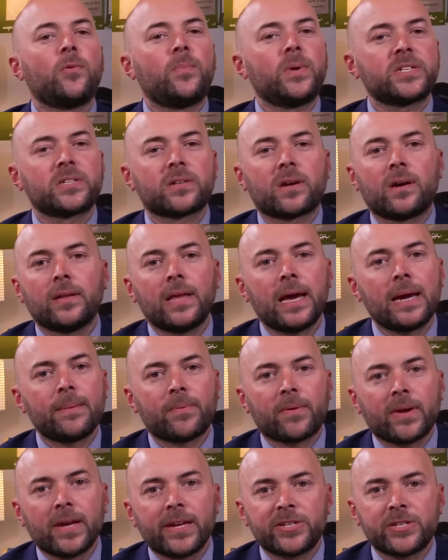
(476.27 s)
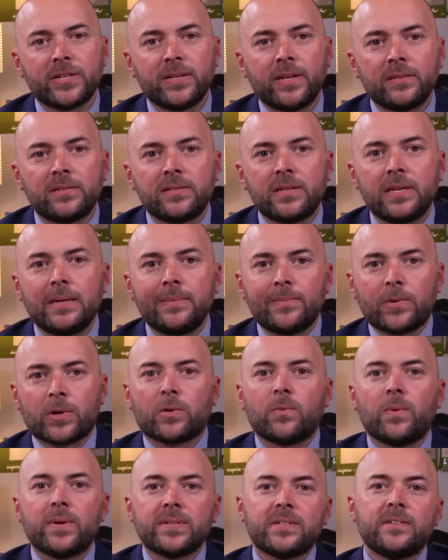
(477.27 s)
much collaboration and teamwork
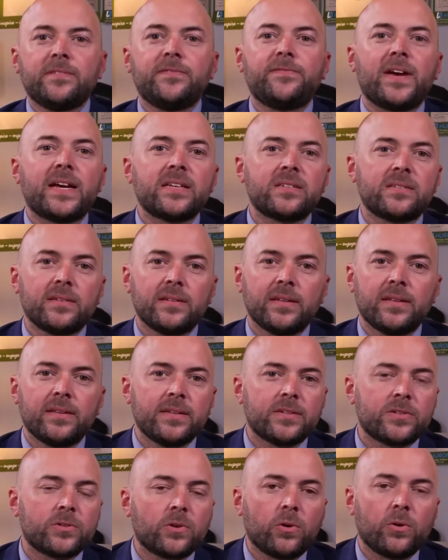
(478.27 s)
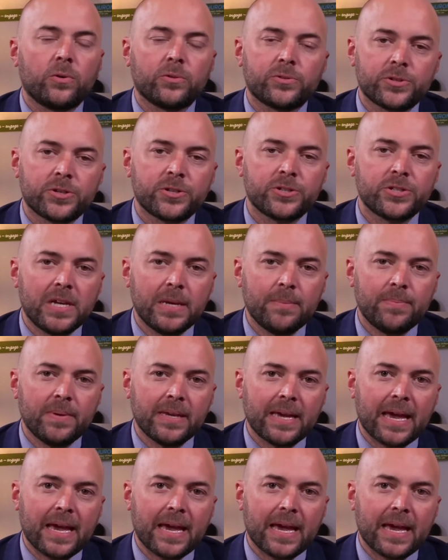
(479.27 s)
was invested in these culture-shaping